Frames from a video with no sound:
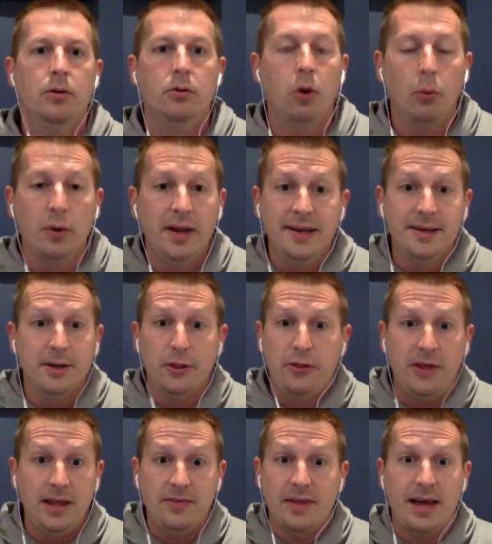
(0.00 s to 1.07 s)
no reason to
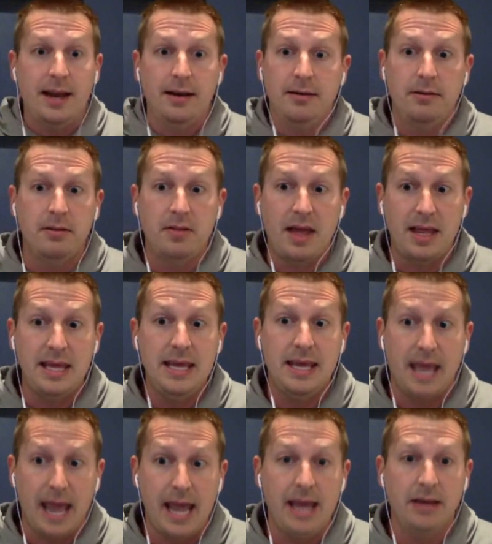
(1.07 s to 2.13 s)
think that that he
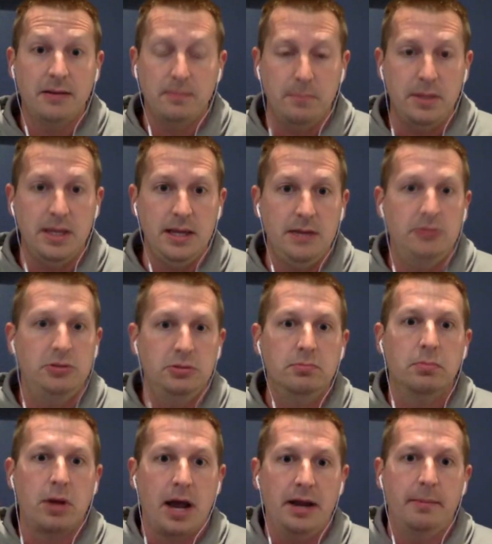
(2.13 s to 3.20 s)
can't be
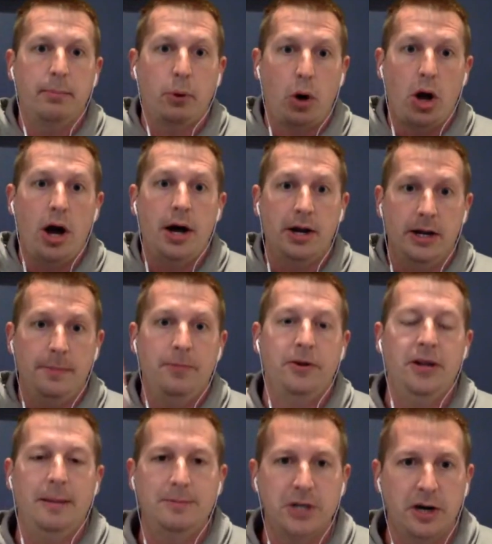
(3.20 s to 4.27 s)
kind of brought up
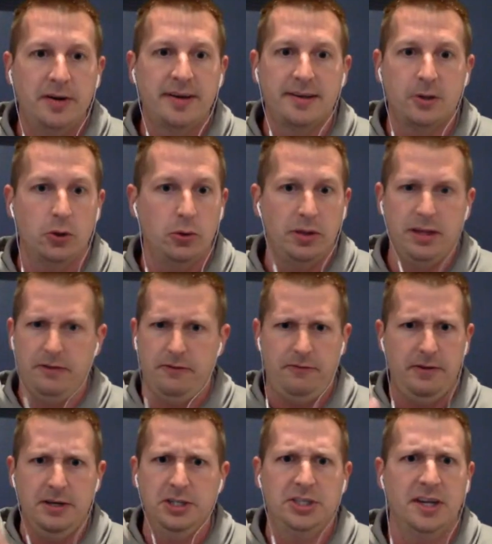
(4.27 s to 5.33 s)
the depth chart slowly and
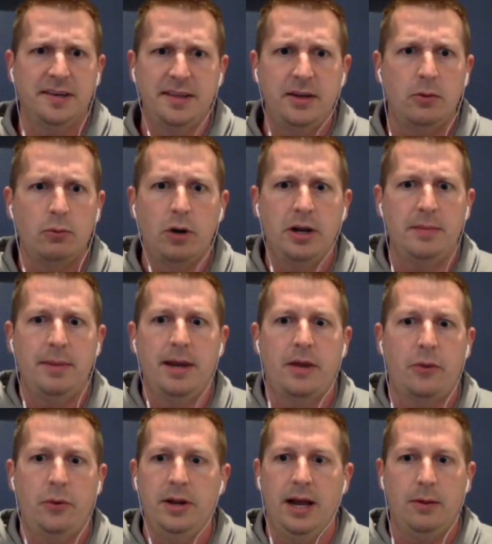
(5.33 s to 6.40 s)
finish as the running back
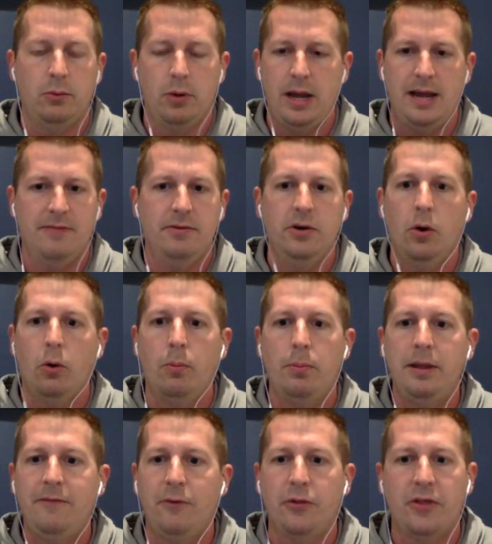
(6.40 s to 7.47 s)
three. I, I have no
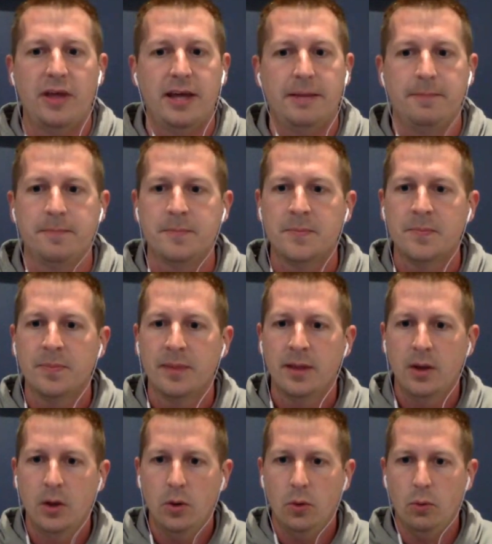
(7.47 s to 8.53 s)
beef with that
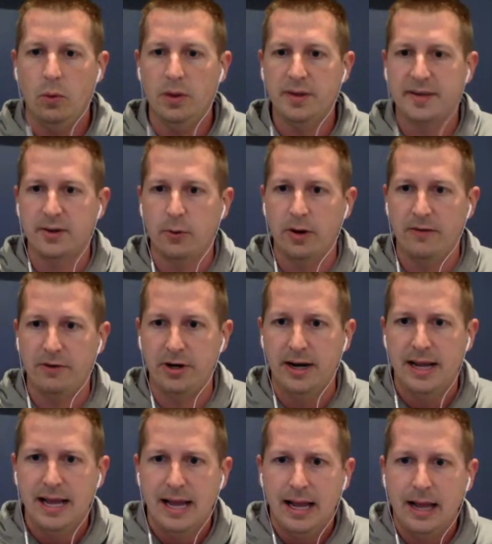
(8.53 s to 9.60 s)
whatsoever.
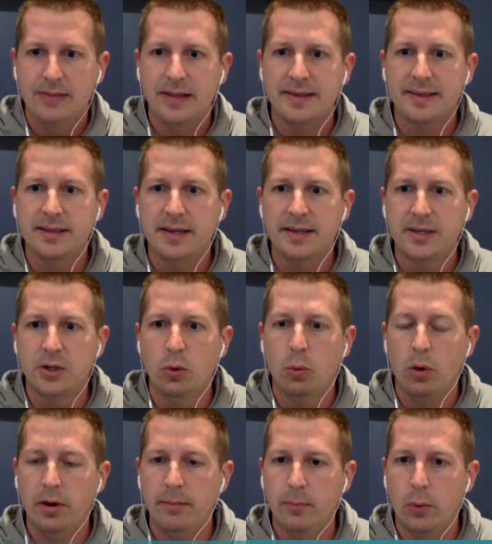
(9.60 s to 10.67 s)
And let's let's do
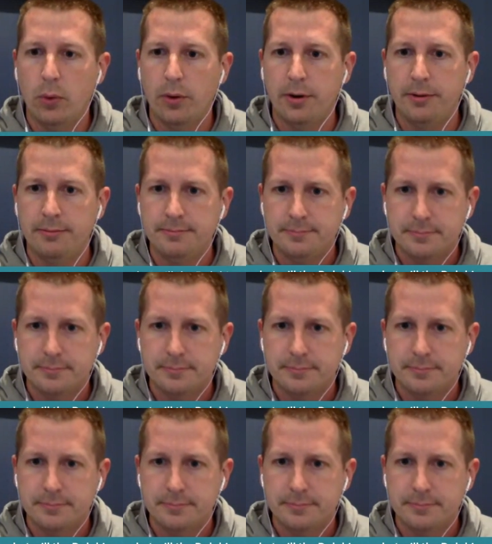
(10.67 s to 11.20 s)
one more.